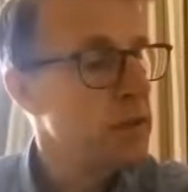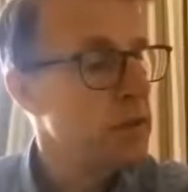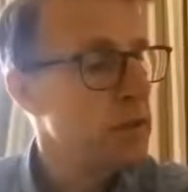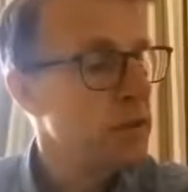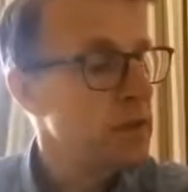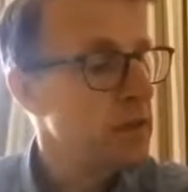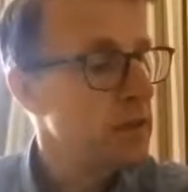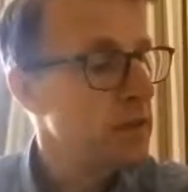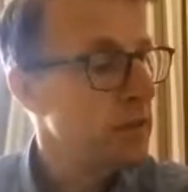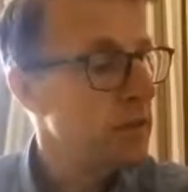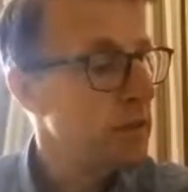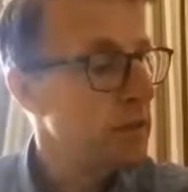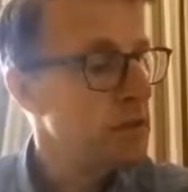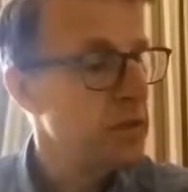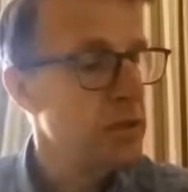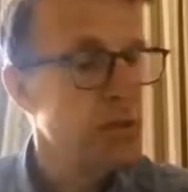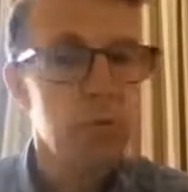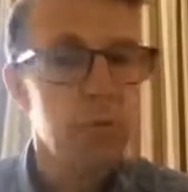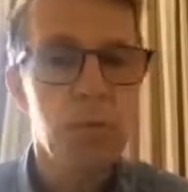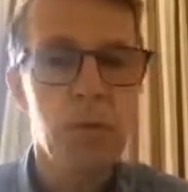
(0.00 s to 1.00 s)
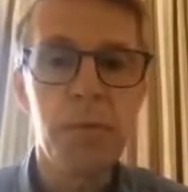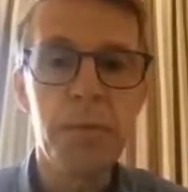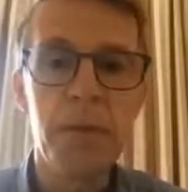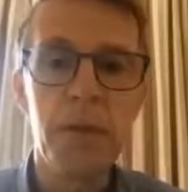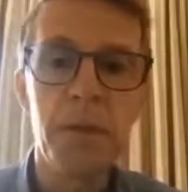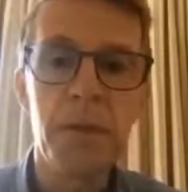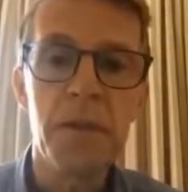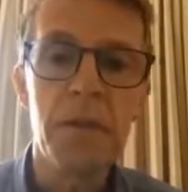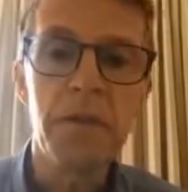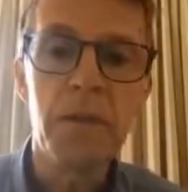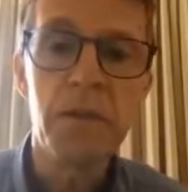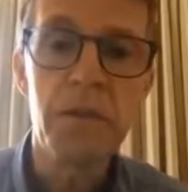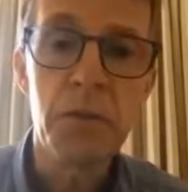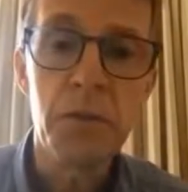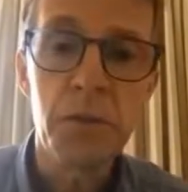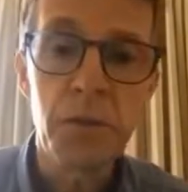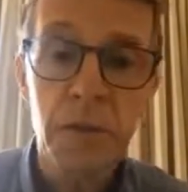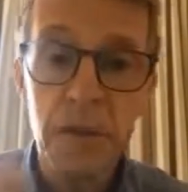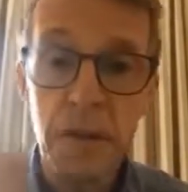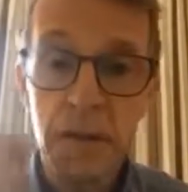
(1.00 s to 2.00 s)
last night wasn't it on birmingham i don't know if you caught
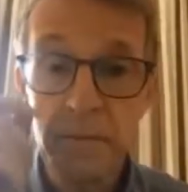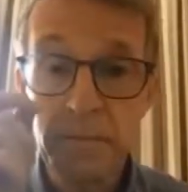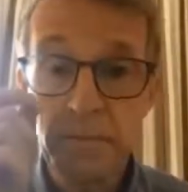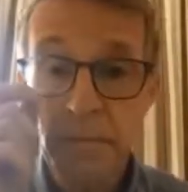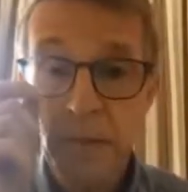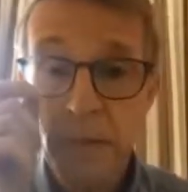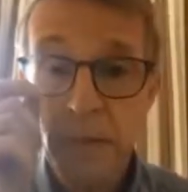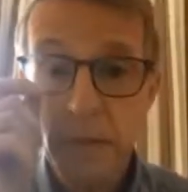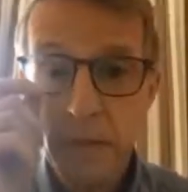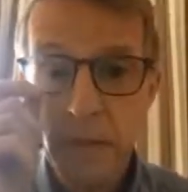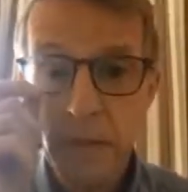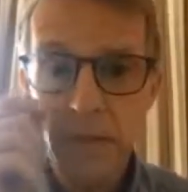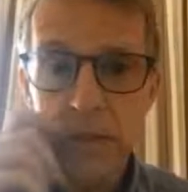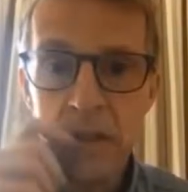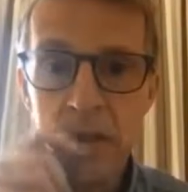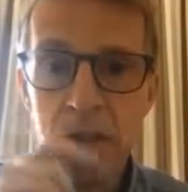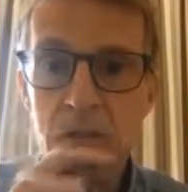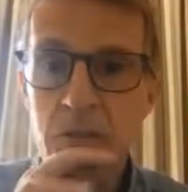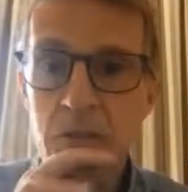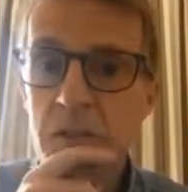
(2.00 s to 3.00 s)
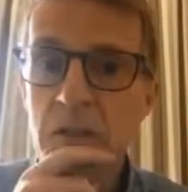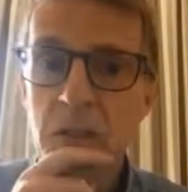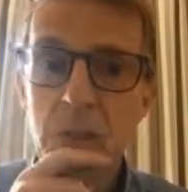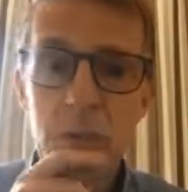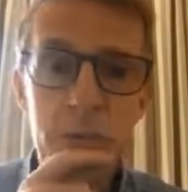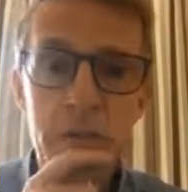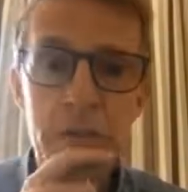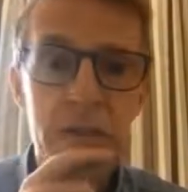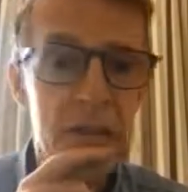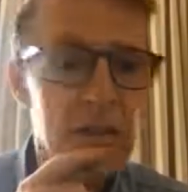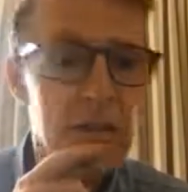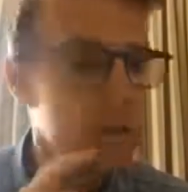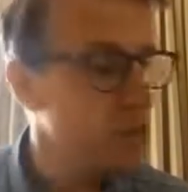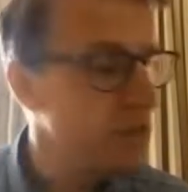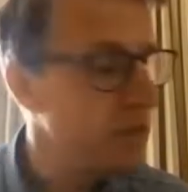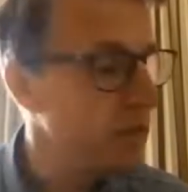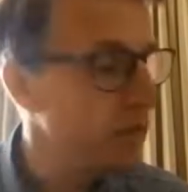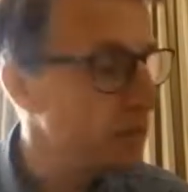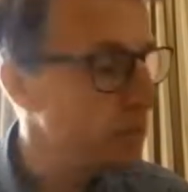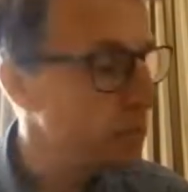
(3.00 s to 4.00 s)
that itv news did a piece last
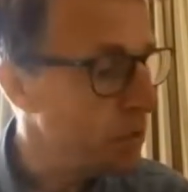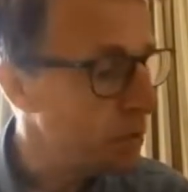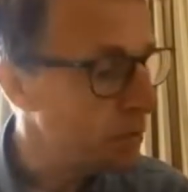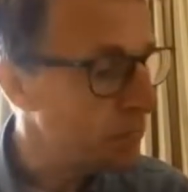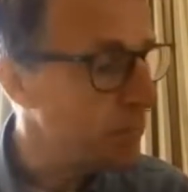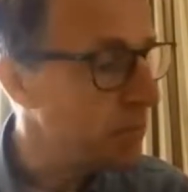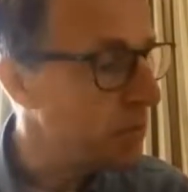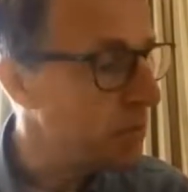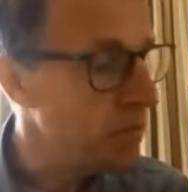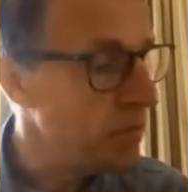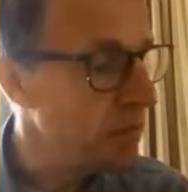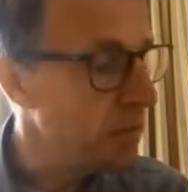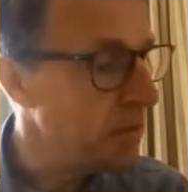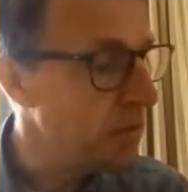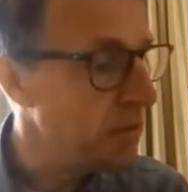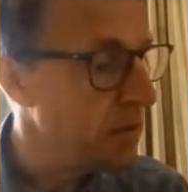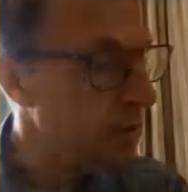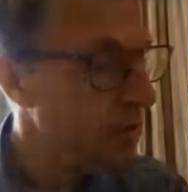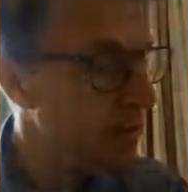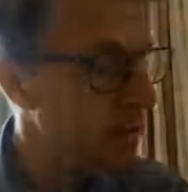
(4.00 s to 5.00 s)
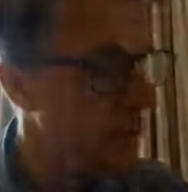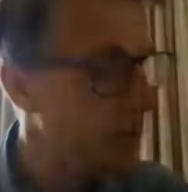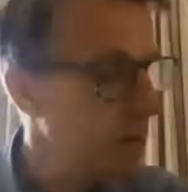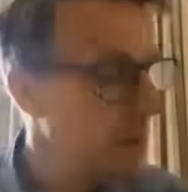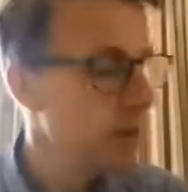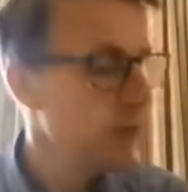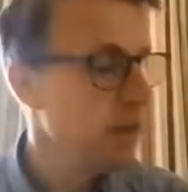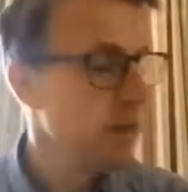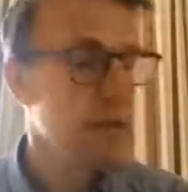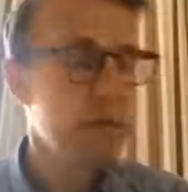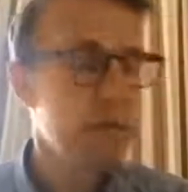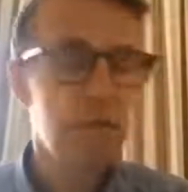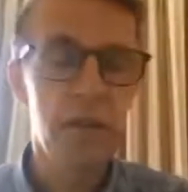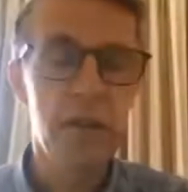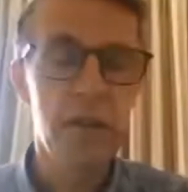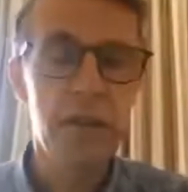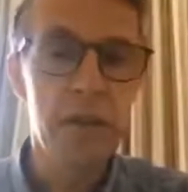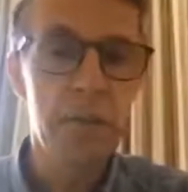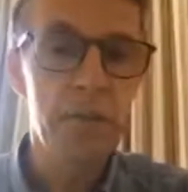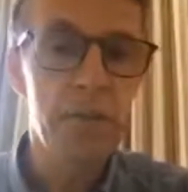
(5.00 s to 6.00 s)
night in birmingham saying they're just
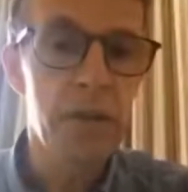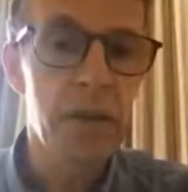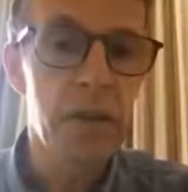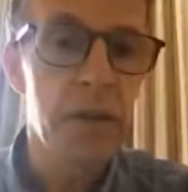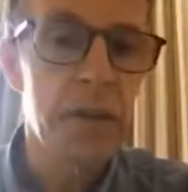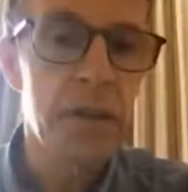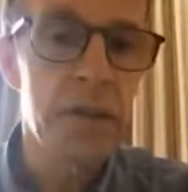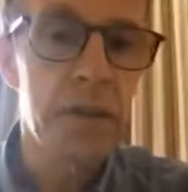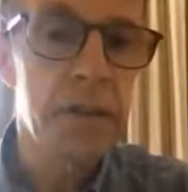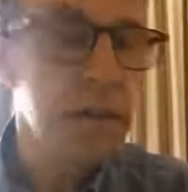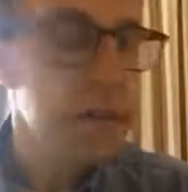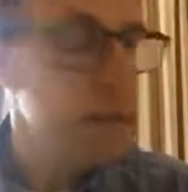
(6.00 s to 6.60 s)
filling up fast